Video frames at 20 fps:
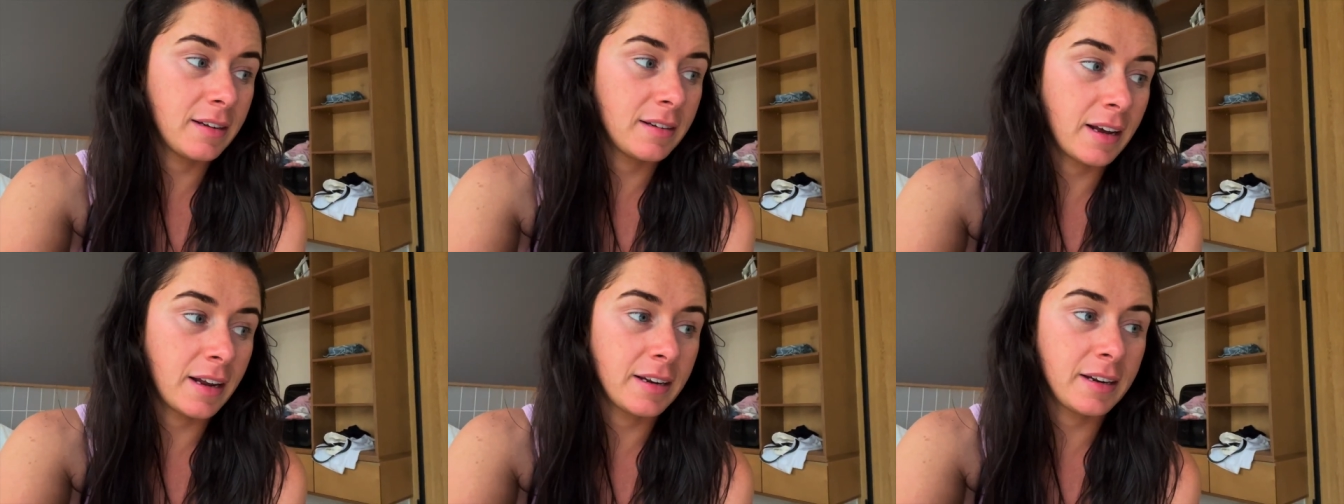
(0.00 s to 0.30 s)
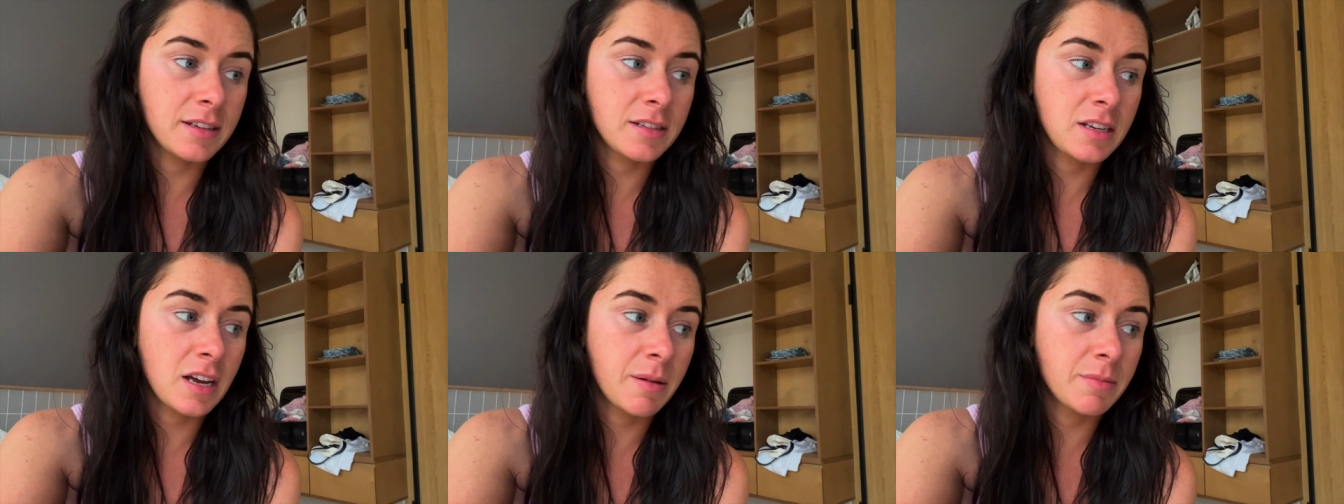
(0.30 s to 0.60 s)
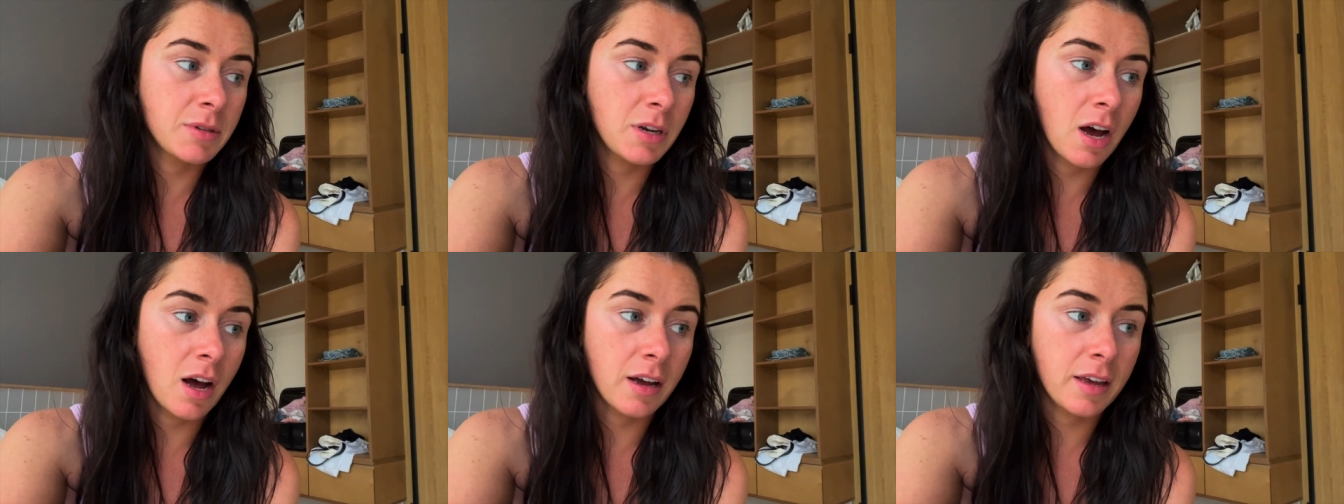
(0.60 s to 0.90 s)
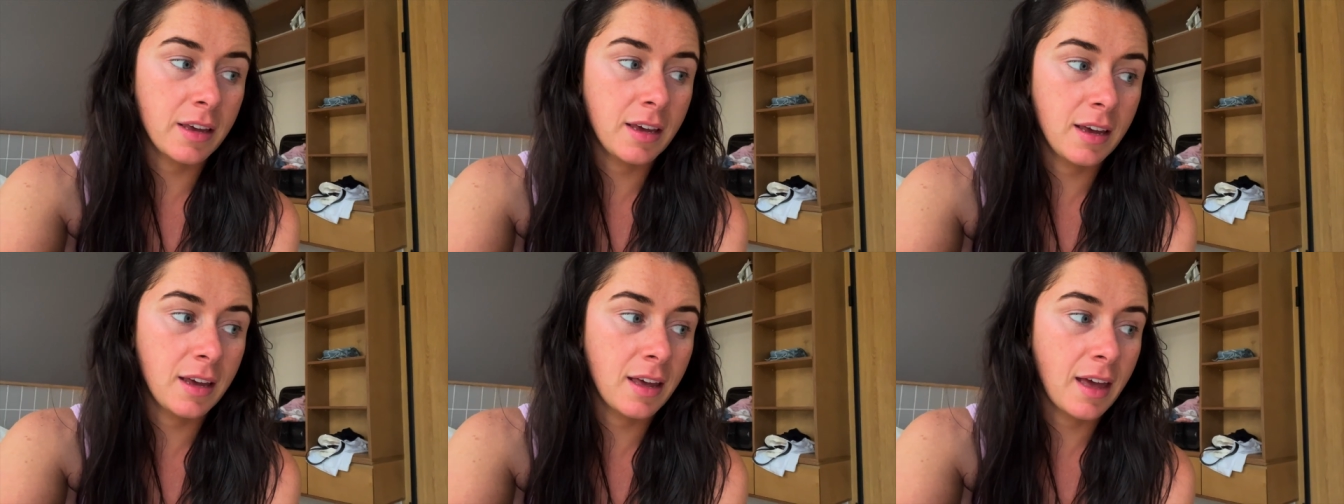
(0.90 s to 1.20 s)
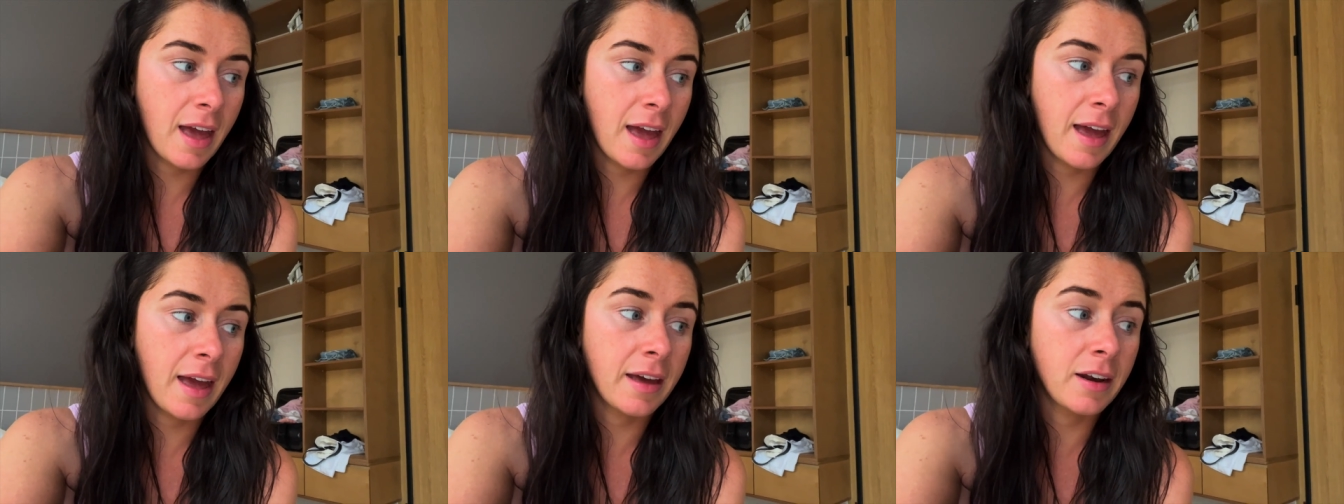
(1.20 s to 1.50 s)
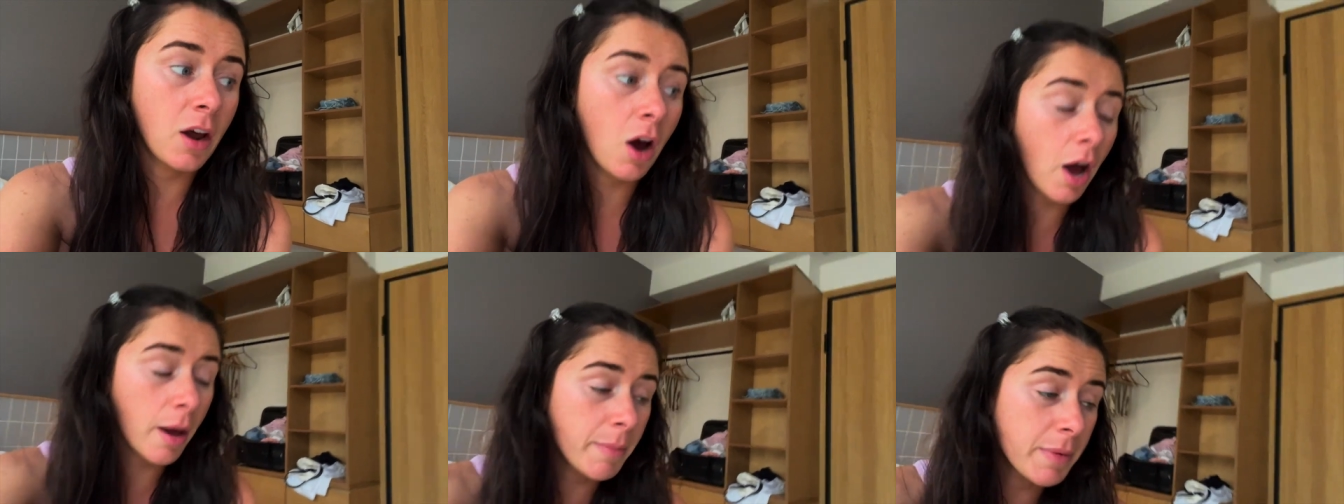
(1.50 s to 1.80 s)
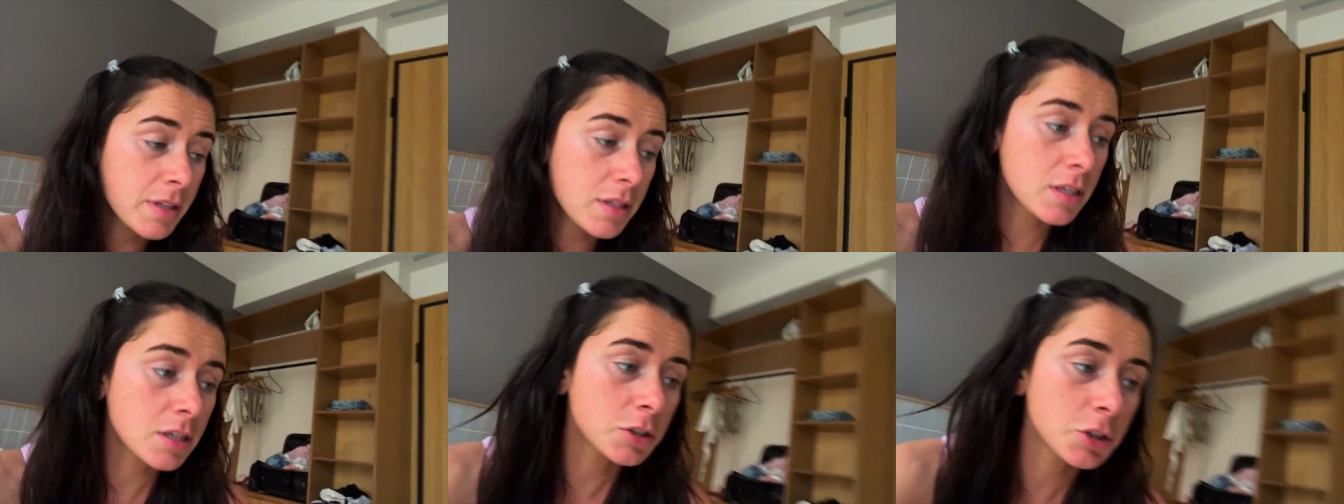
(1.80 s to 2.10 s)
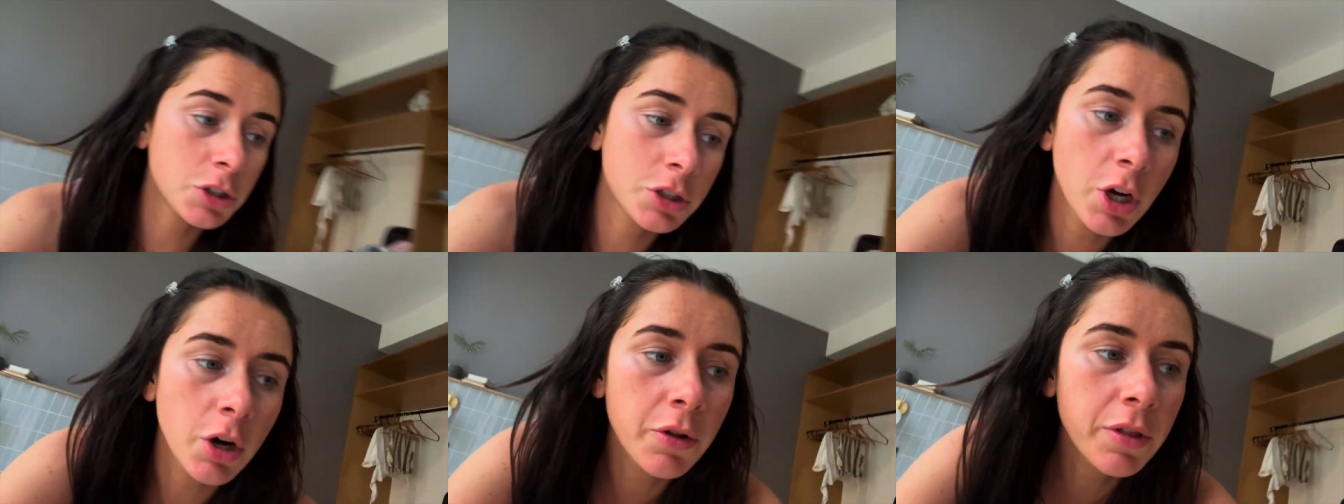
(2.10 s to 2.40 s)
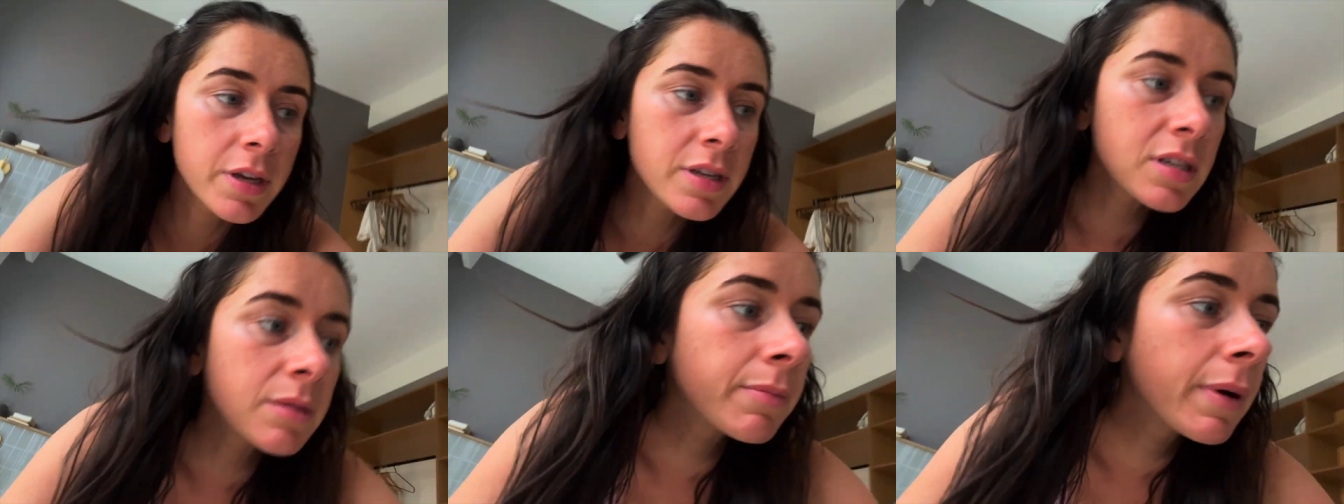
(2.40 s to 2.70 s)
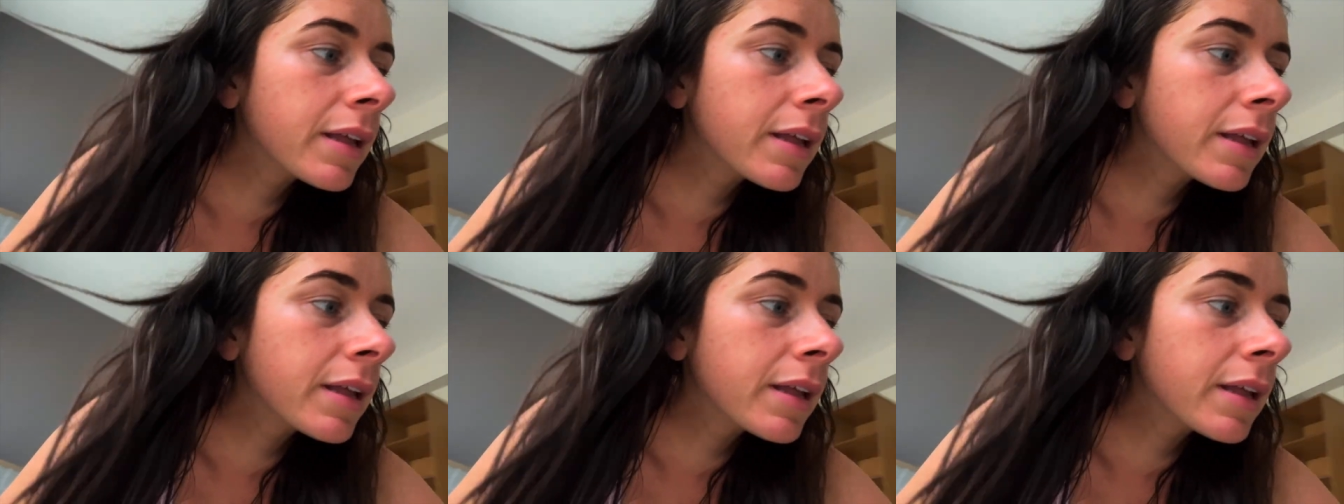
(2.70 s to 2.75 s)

I need to stop talking. And I meant to show this in my